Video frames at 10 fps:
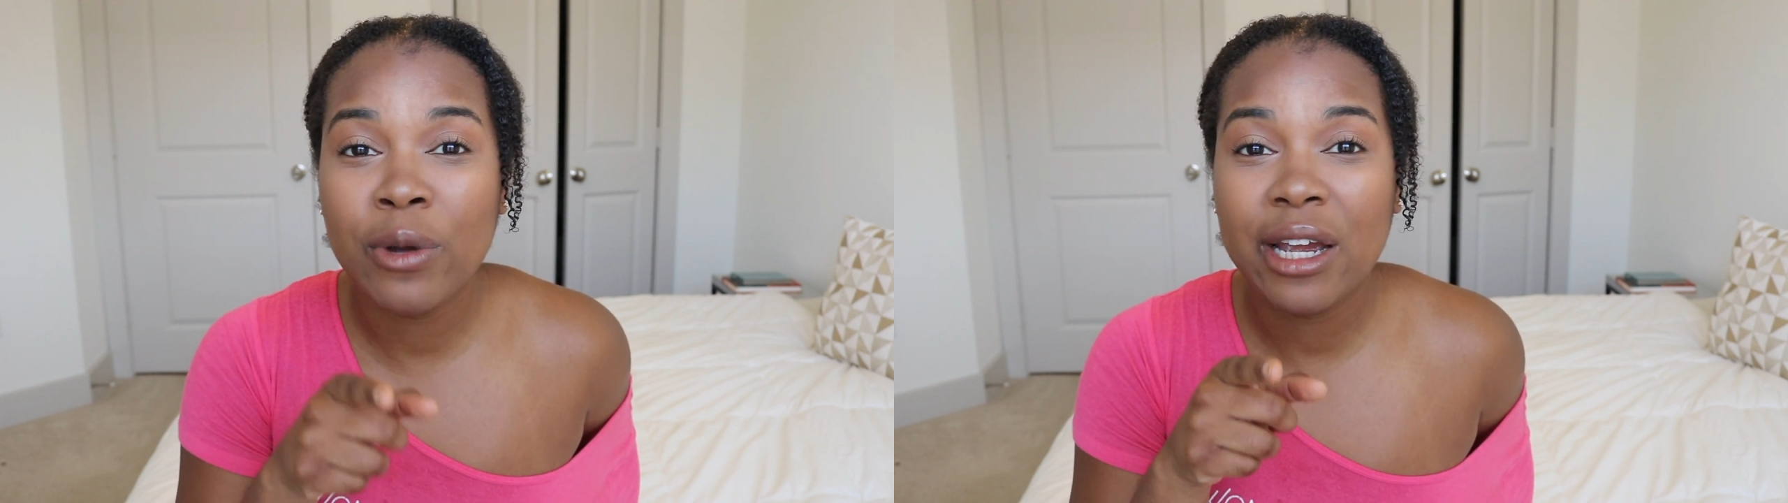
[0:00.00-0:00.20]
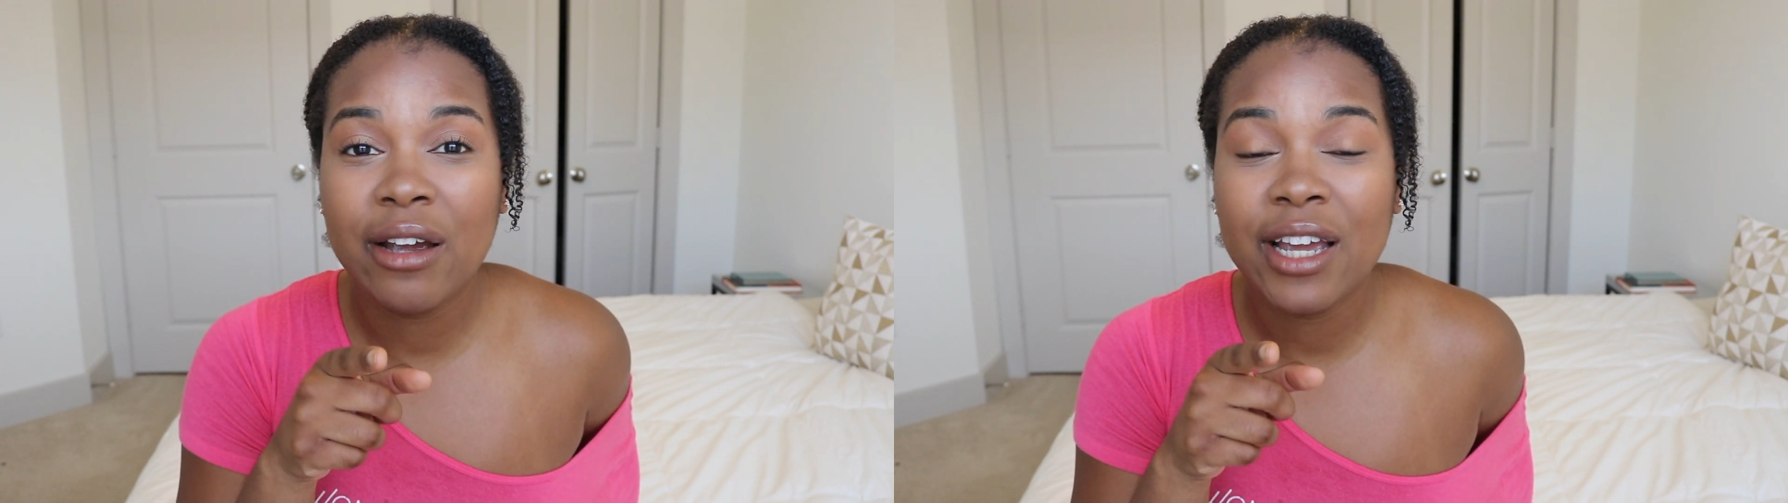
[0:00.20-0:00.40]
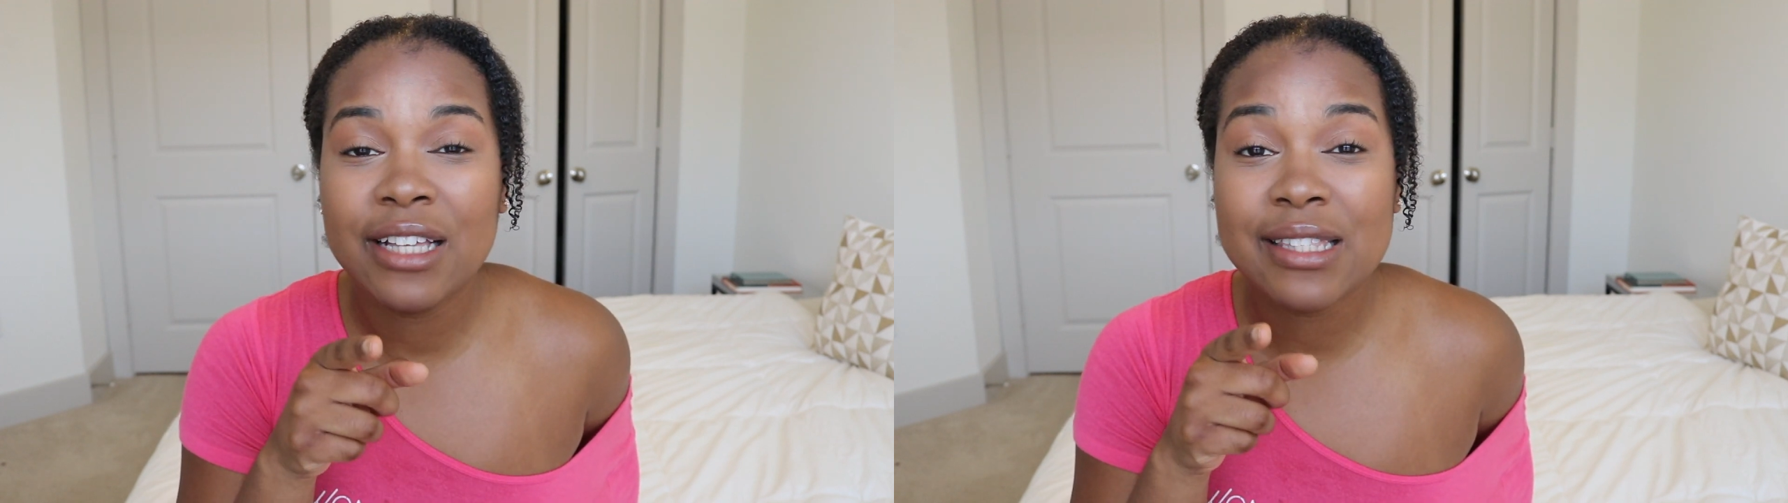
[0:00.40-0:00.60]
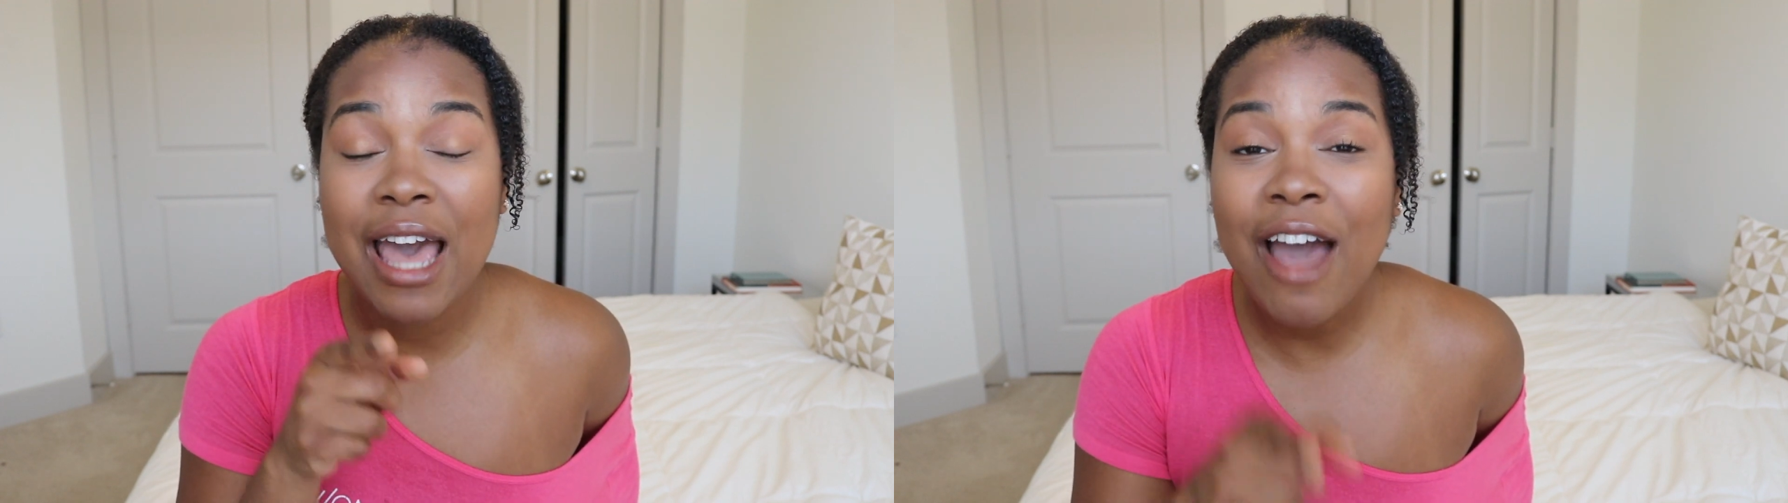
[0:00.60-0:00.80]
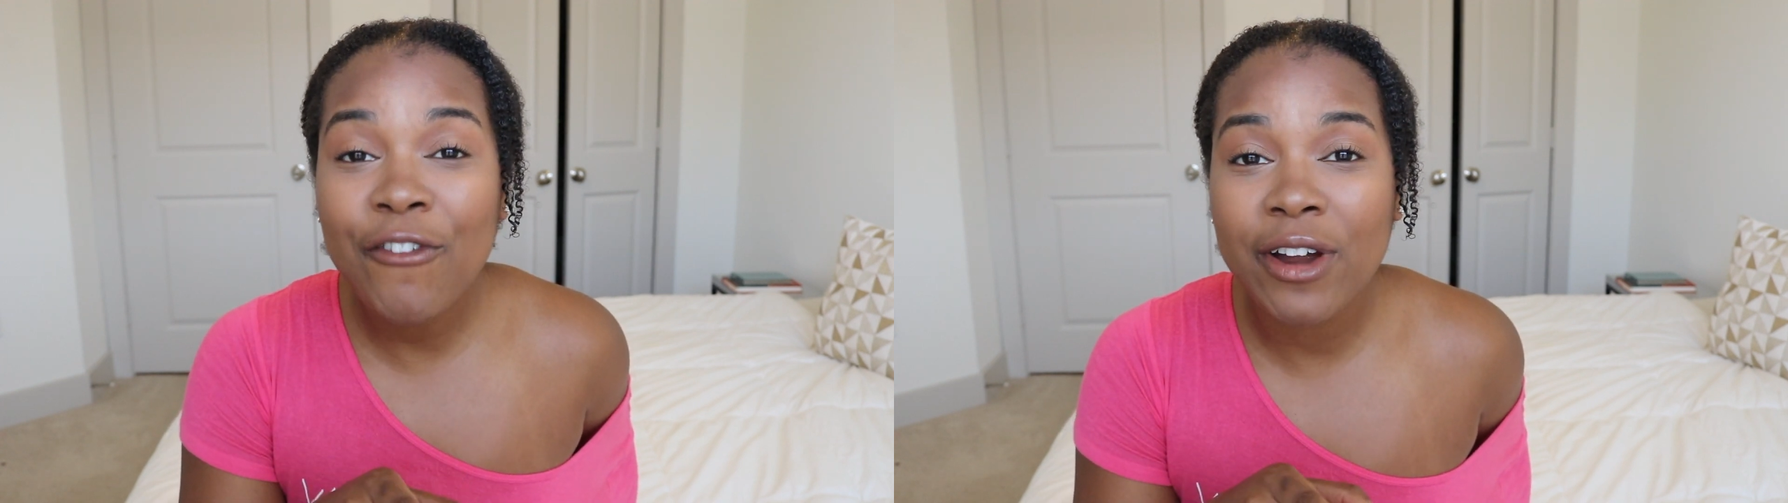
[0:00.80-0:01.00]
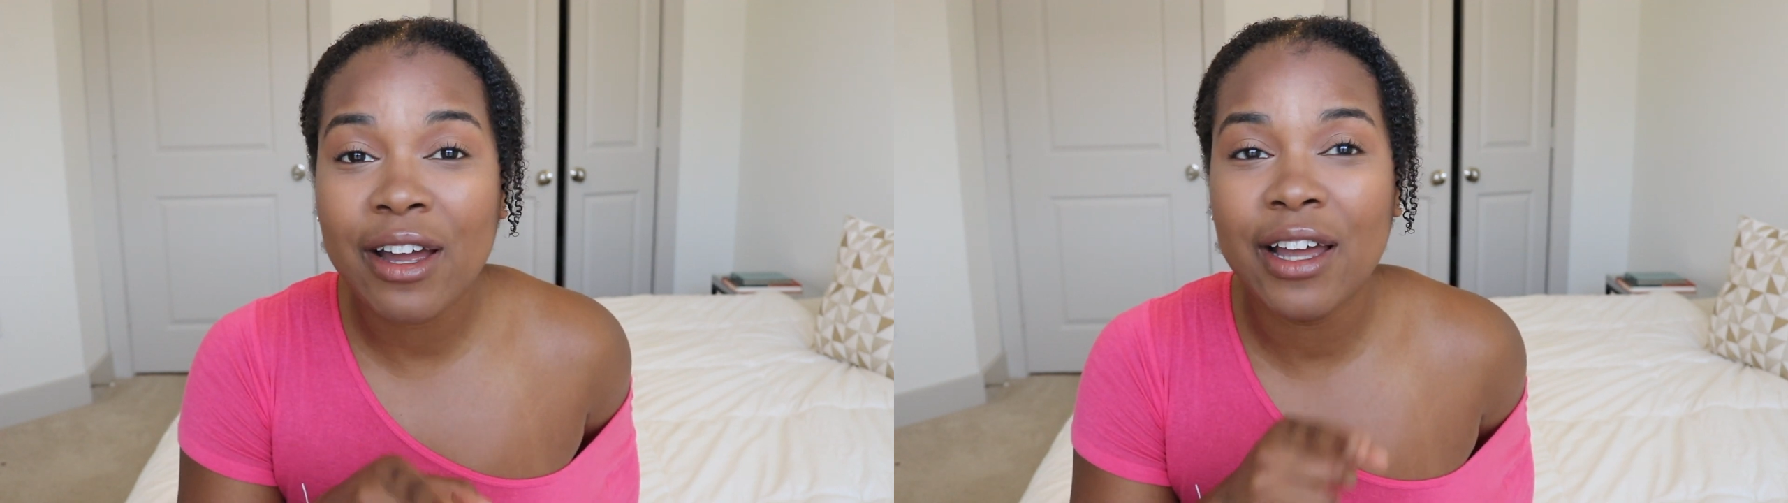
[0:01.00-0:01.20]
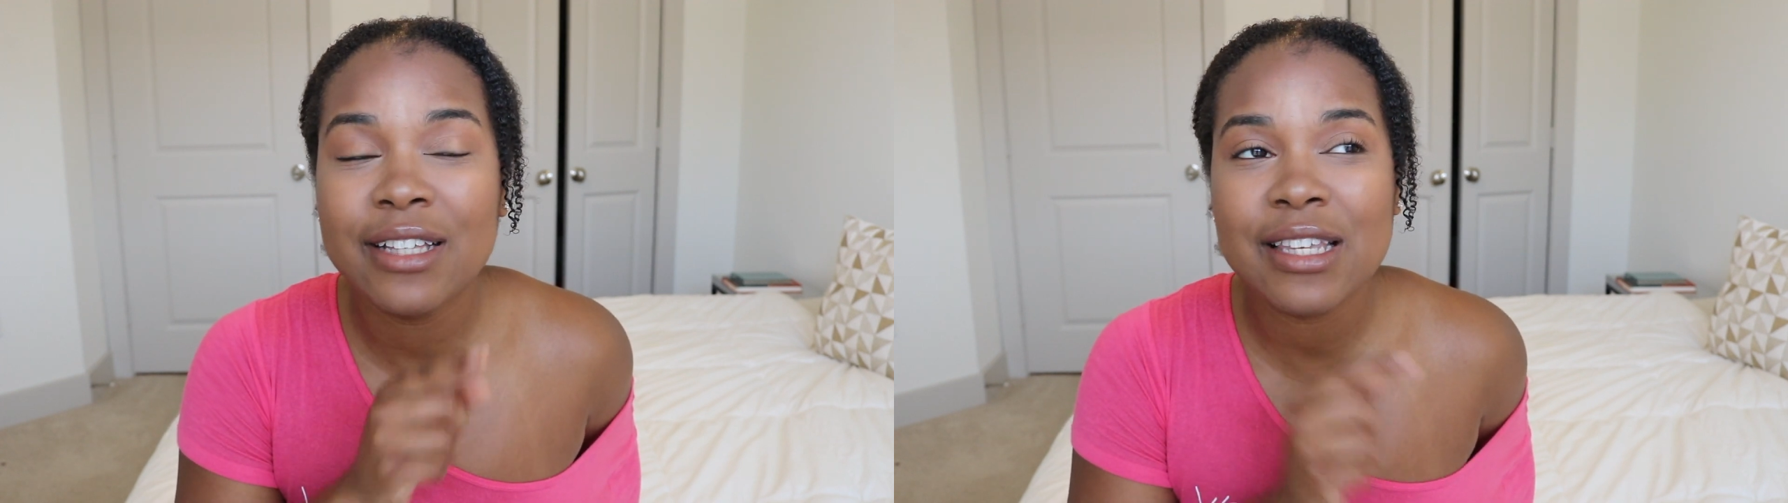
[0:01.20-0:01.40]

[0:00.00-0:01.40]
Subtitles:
where it's Africa,